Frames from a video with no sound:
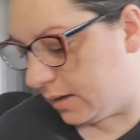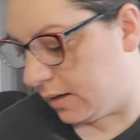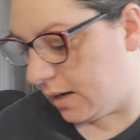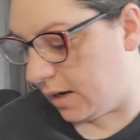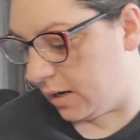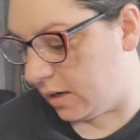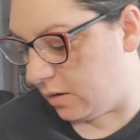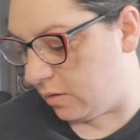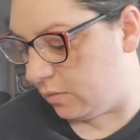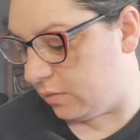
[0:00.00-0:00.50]
i
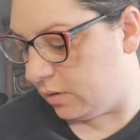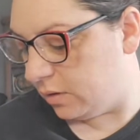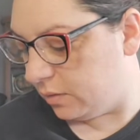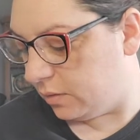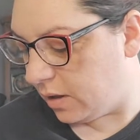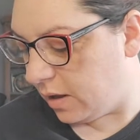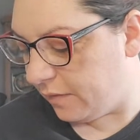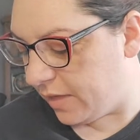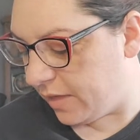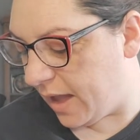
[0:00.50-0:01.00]
know you
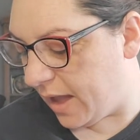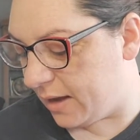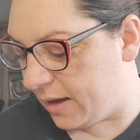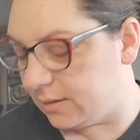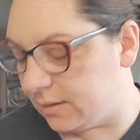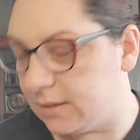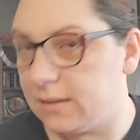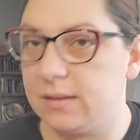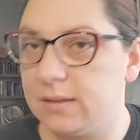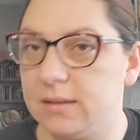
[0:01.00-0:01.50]
love
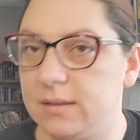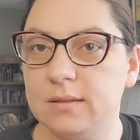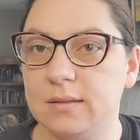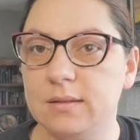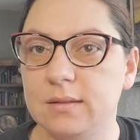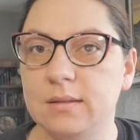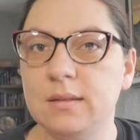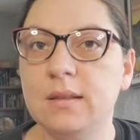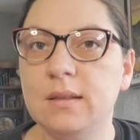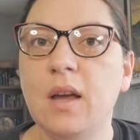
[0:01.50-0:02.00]
that
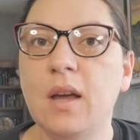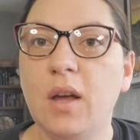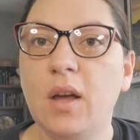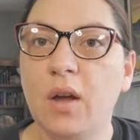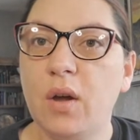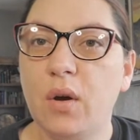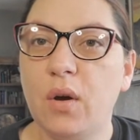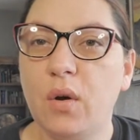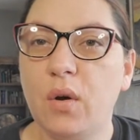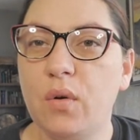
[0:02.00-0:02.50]

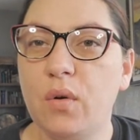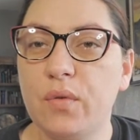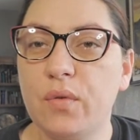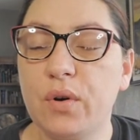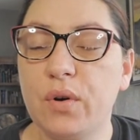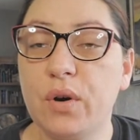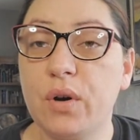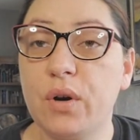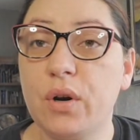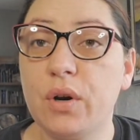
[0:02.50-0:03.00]

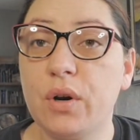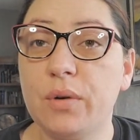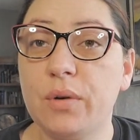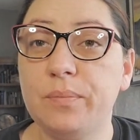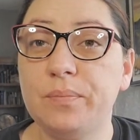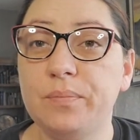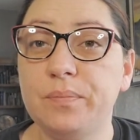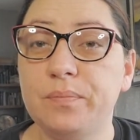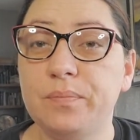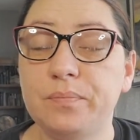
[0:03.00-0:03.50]
over
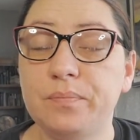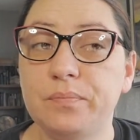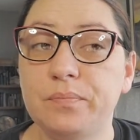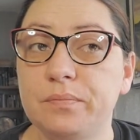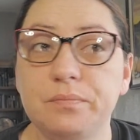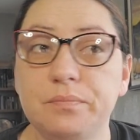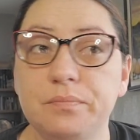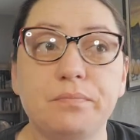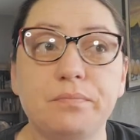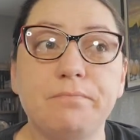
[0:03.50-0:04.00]

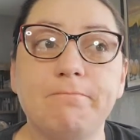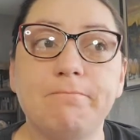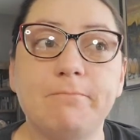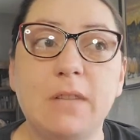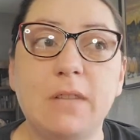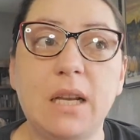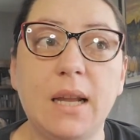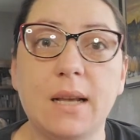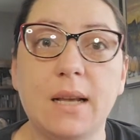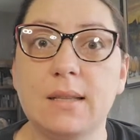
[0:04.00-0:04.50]

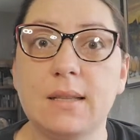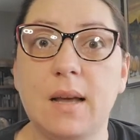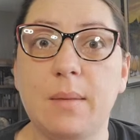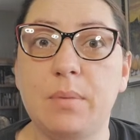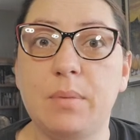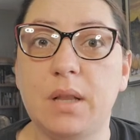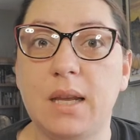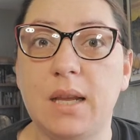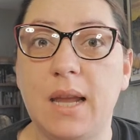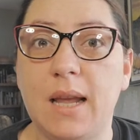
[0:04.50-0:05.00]
the next
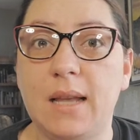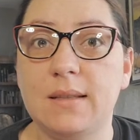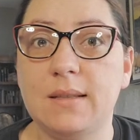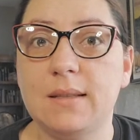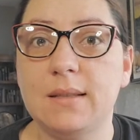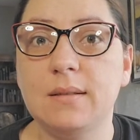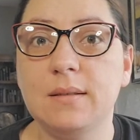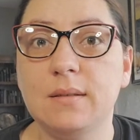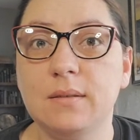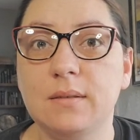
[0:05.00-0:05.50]
couple of
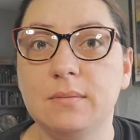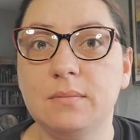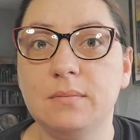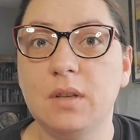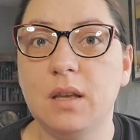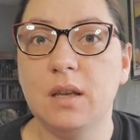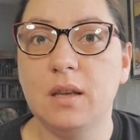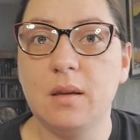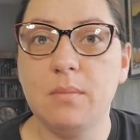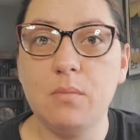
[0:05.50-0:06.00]
days
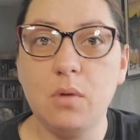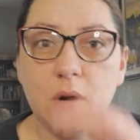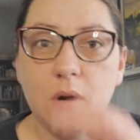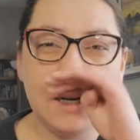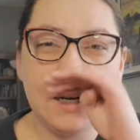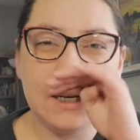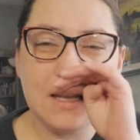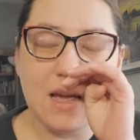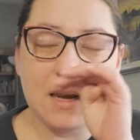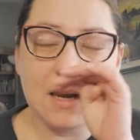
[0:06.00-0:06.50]
good
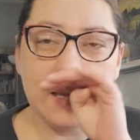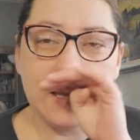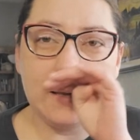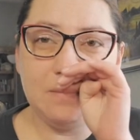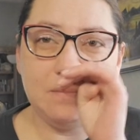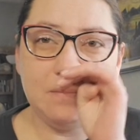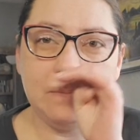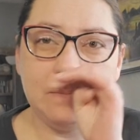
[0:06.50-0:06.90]
morning donna